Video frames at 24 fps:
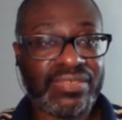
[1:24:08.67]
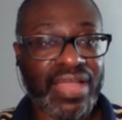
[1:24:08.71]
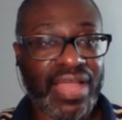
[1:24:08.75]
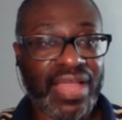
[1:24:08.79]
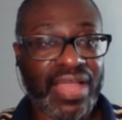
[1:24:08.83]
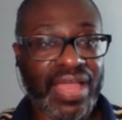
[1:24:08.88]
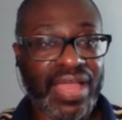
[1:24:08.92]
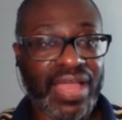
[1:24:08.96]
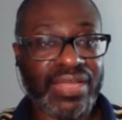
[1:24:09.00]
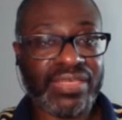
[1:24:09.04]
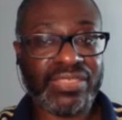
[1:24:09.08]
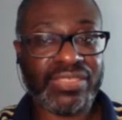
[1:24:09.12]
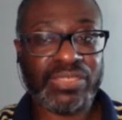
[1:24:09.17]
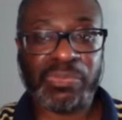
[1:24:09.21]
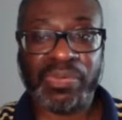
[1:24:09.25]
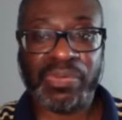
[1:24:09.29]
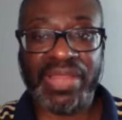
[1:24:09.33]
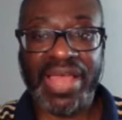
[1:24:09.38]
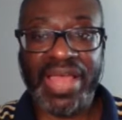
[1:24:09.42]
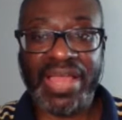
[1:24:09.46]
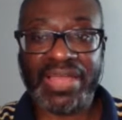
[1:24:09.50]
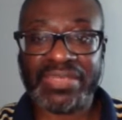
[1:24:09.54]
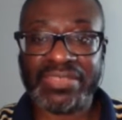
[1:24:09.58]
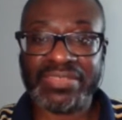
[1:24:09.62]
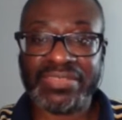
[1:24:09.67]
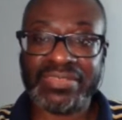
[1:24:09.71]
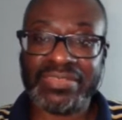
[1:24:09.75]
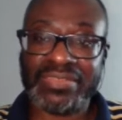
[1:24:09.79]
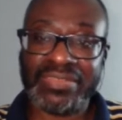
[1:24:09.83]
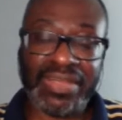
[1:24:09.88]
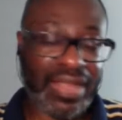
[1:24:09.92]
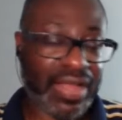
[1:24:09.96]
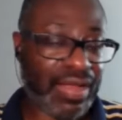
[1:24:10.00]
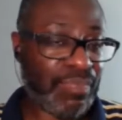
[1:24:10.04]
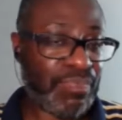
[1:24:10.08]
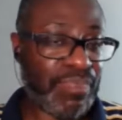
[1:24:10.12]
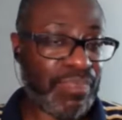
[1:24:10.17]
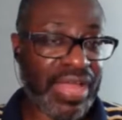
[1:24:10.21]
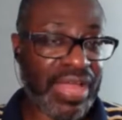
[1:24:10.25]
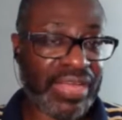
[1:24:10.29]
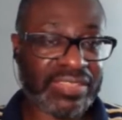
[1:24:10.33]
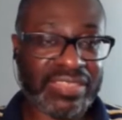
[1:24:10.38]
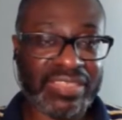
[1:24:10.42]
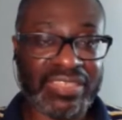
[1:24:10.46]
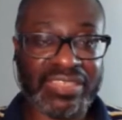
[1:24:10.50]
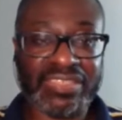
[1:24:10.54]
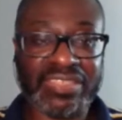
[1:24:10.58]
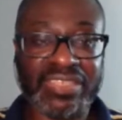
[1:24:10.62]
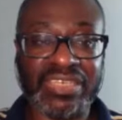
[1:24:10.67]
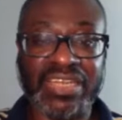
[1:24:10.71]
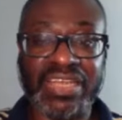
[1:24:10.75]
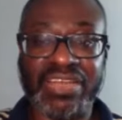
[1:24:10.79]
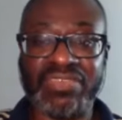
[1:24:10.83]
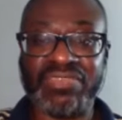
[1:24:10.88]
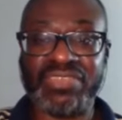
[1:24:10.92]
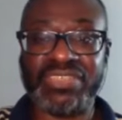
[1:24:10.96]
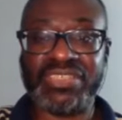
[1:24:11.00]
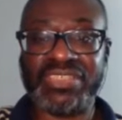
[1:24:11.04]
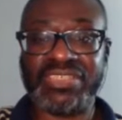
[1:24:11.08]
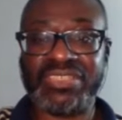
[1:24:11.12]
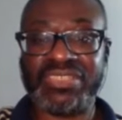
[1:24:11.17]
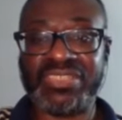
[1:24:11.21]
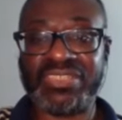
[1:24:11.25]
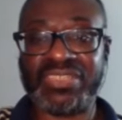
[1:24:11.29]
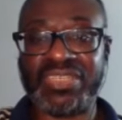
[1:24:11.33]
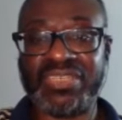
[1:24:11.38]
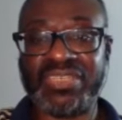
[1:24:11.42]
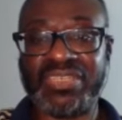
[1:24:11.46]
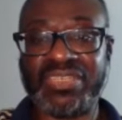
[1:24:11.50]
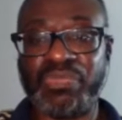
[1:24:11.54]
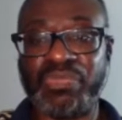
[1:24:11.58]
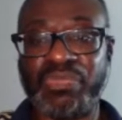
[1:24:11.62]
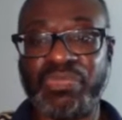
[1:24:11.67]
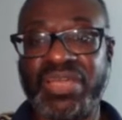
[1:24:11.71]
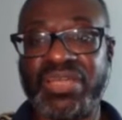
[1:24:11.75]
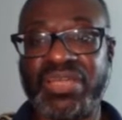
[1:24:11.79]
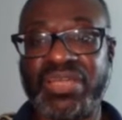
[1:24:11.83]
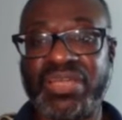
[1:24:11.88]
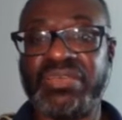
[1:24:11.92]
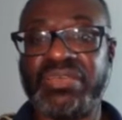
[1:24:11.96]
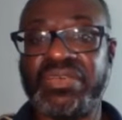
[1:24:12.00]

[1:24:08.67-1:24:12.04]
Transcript: Angus Black. I'm Max 611. This is In the Paint.